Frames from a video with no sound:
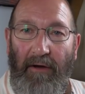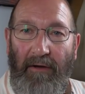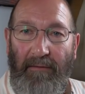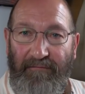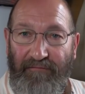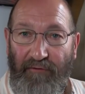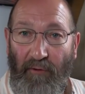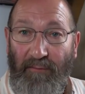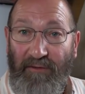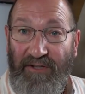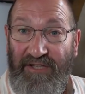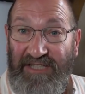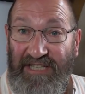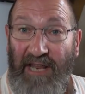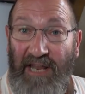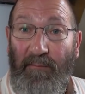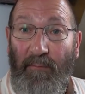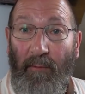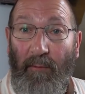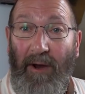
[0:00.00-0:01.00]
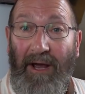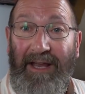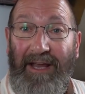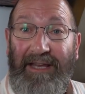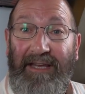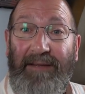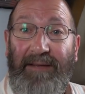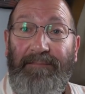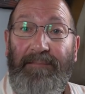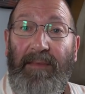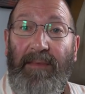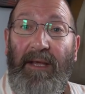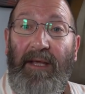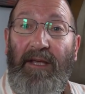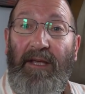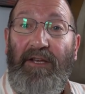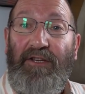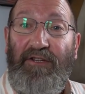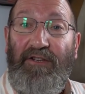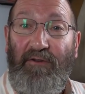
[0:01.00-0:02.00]
from the slipway
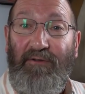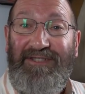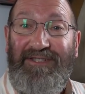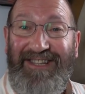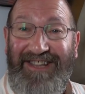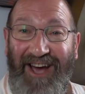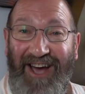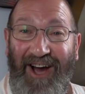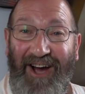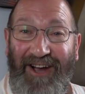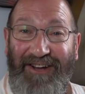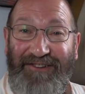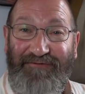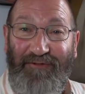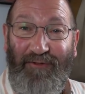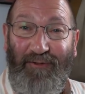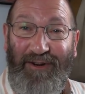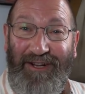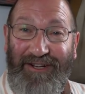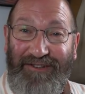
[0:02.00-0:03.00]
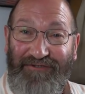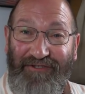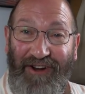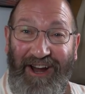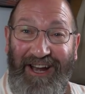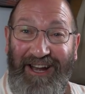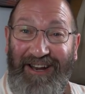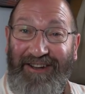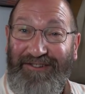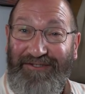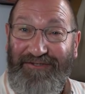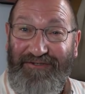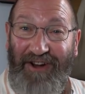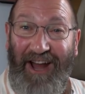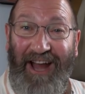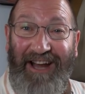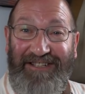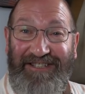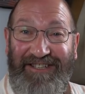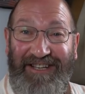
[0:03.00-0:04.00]
using the hydraulic trailer and
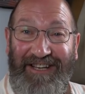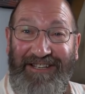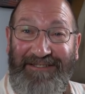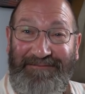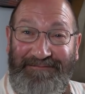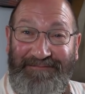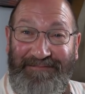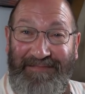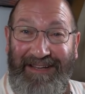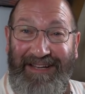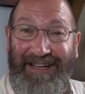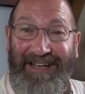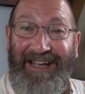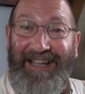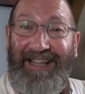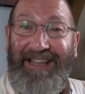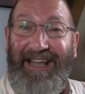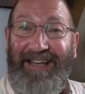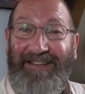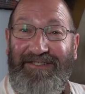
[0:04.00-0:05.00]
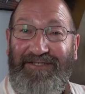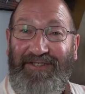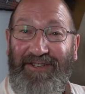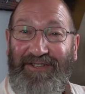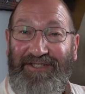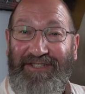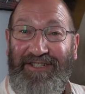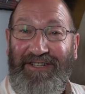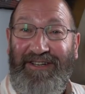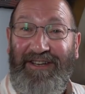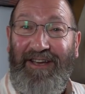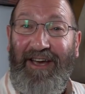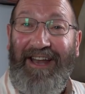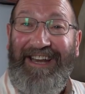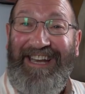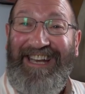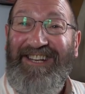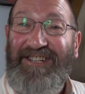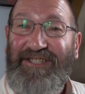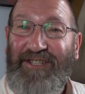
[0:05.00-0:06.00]
tractor. That's just an
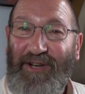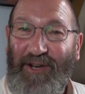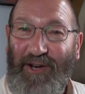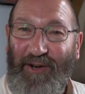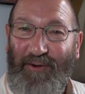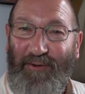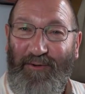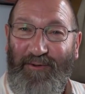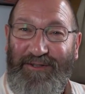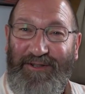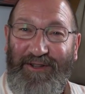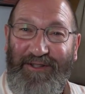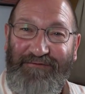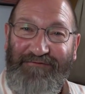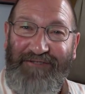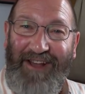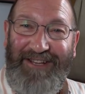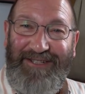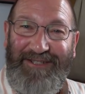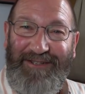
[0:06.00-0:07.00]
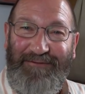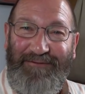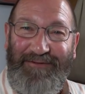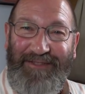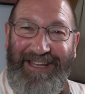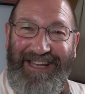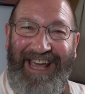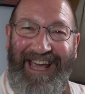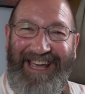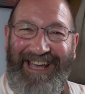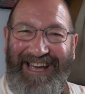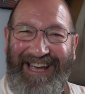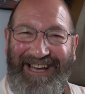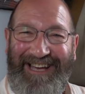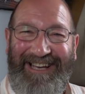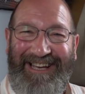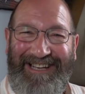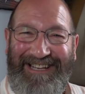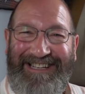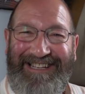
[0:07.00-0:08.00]
interlude to the rest of the
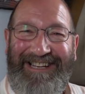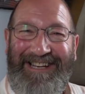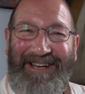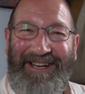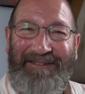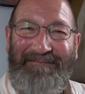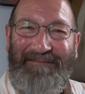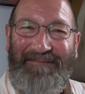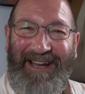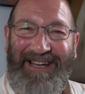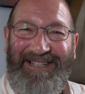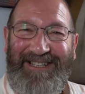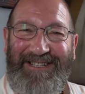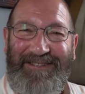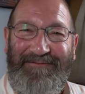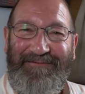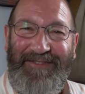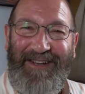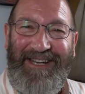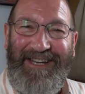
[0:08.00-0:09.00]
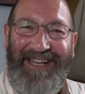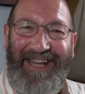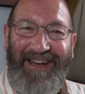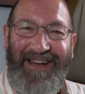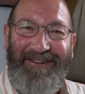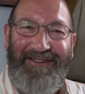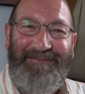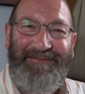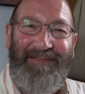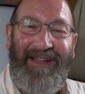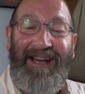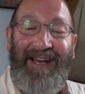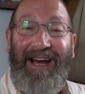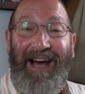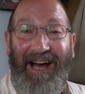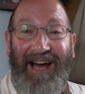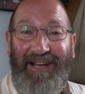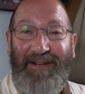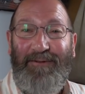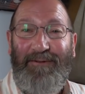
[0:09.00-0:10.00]
painting video.
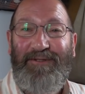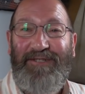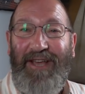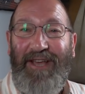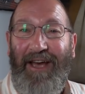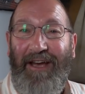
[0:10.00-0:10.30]
I also